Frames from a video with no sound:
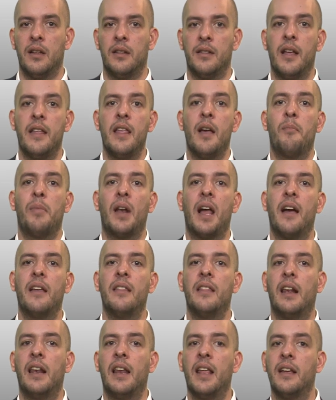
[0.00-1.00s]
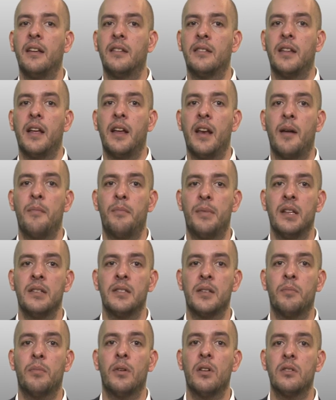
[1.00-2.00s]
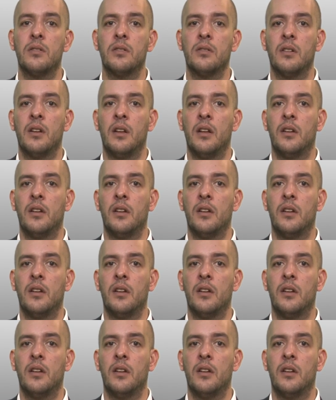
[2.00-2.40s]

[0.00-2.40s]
They apply the linked data principles